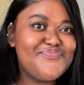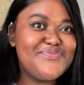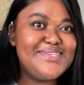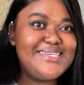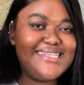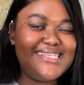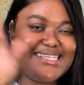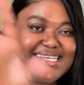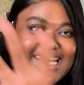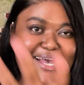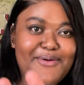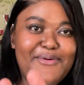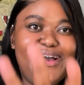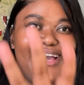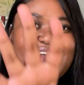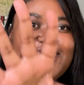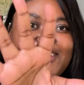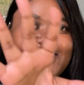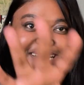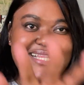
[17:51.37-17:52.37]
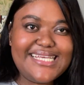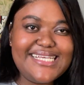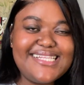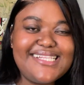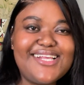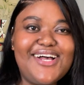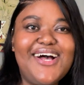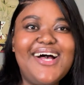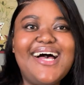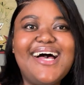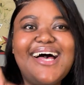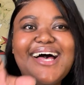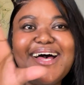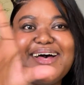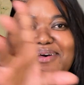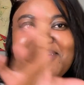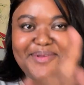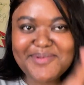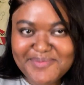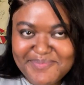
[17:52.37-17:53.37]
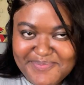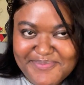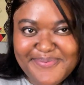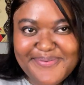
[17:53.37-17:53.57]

DIY girlies are up.